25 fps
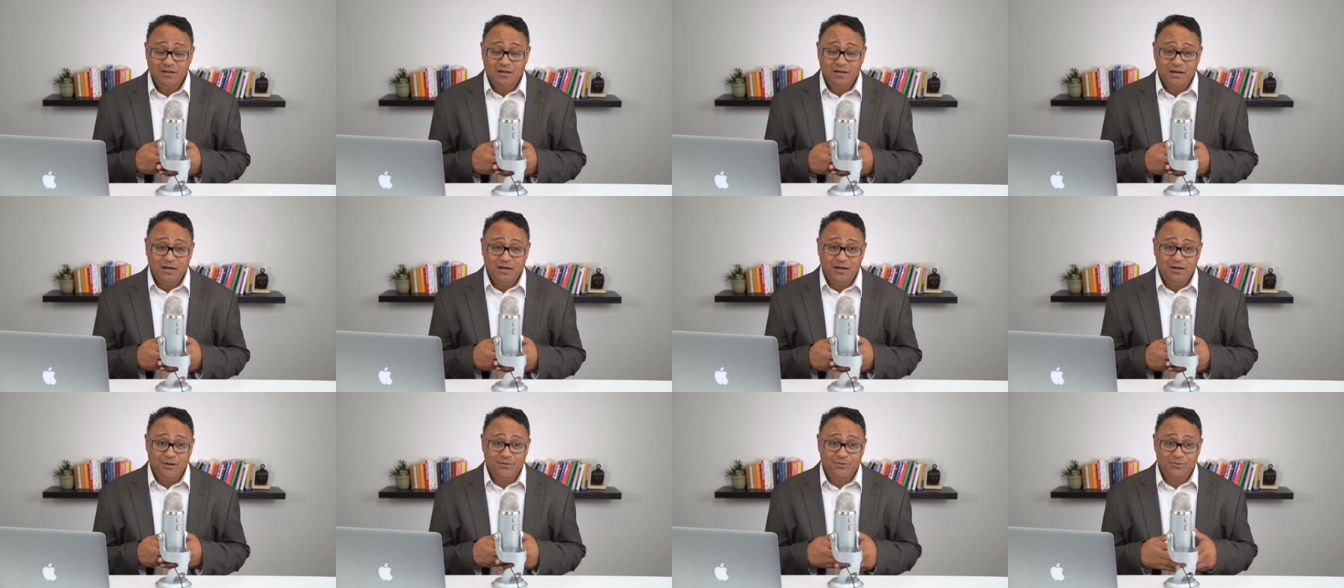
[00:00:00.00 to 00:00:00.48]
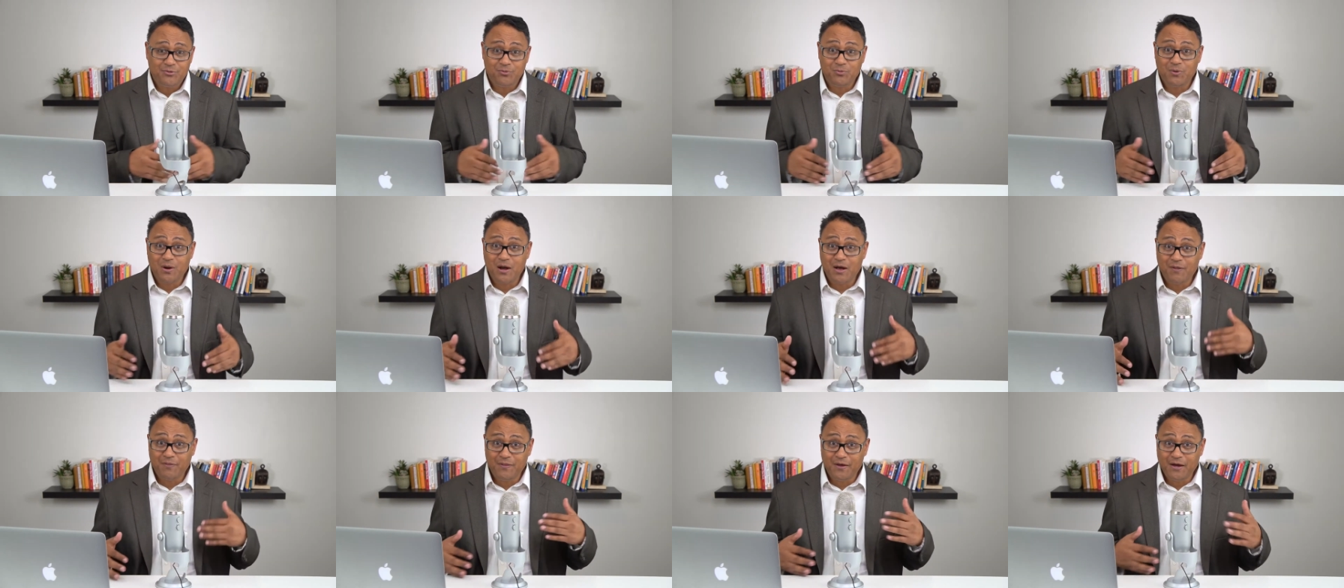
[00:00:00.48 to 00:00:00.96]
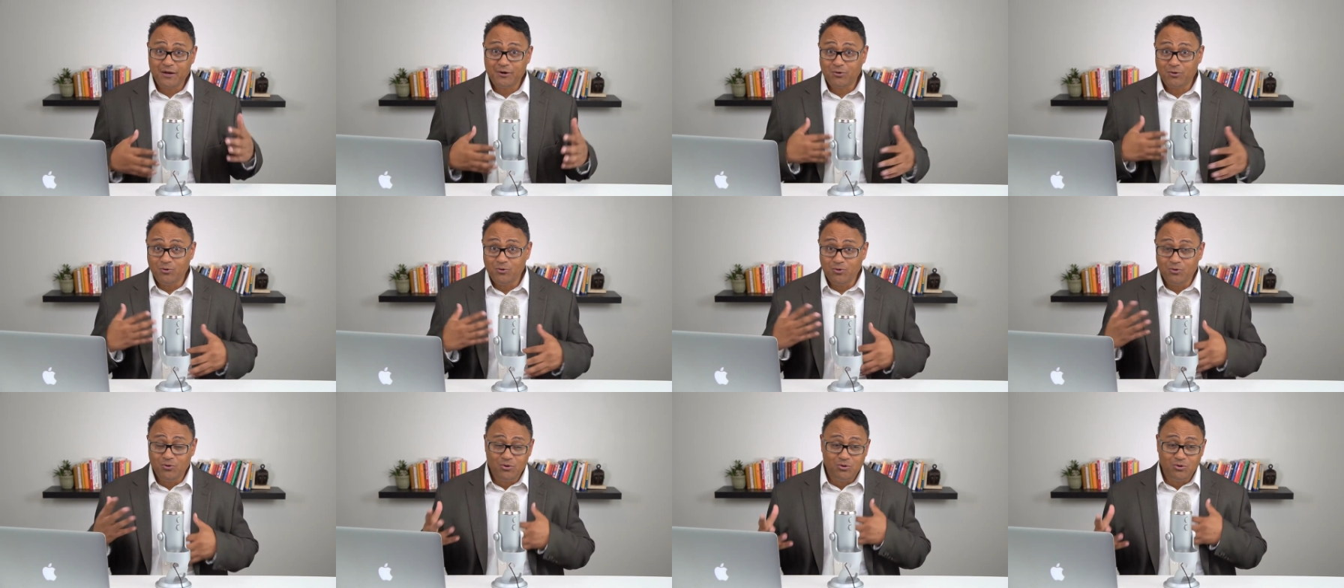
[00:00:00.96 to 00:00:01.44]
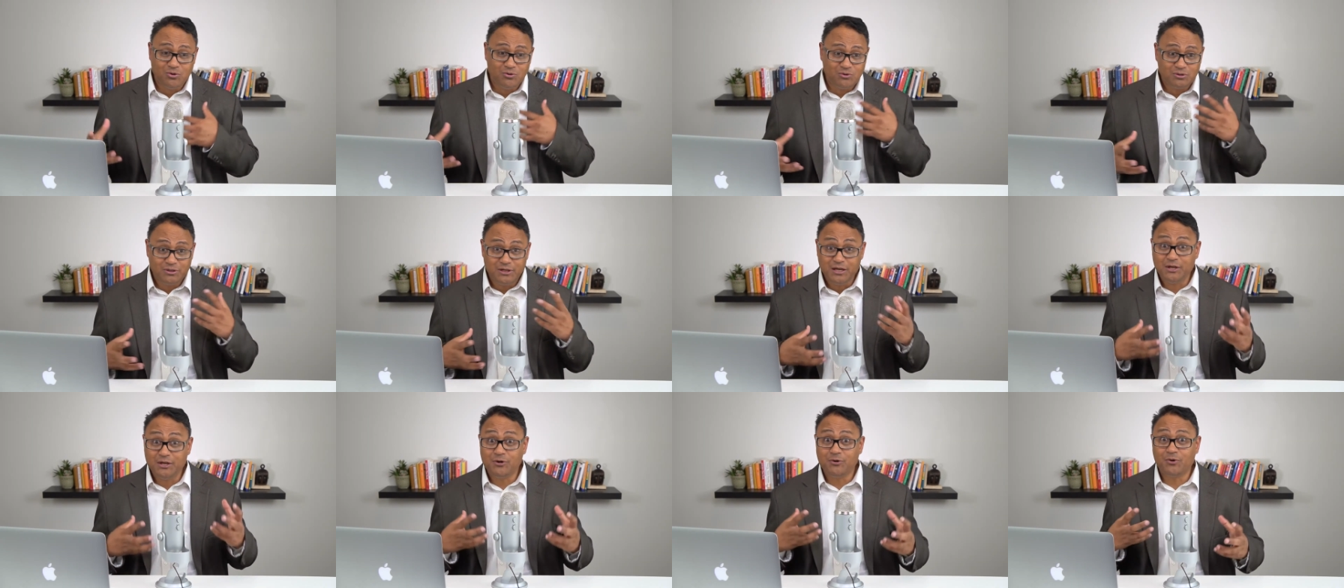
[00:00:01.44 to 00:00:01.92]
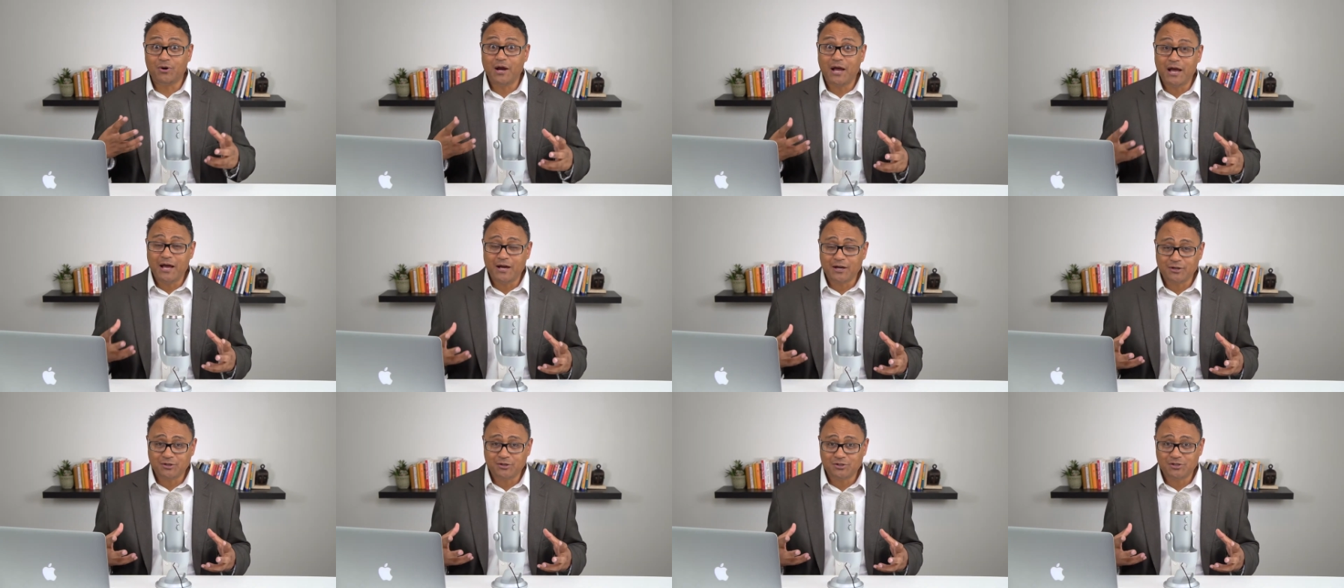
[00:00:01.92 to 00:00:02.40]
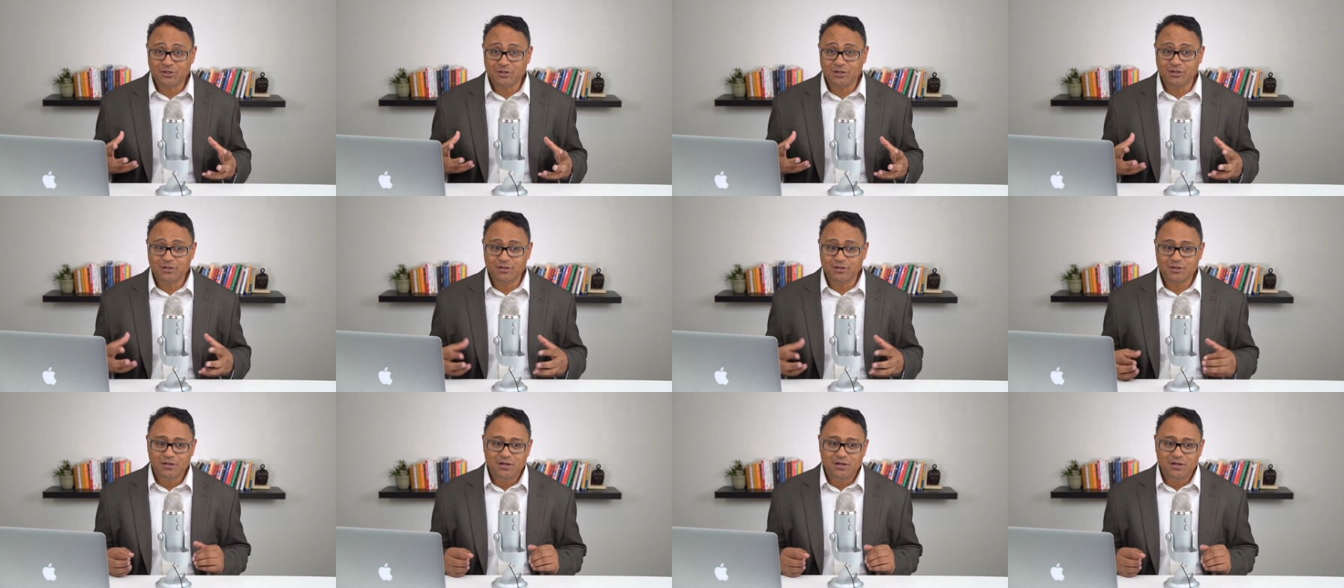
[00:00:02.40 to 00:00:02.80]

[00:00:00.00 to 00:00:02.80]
throughout that whole interaction.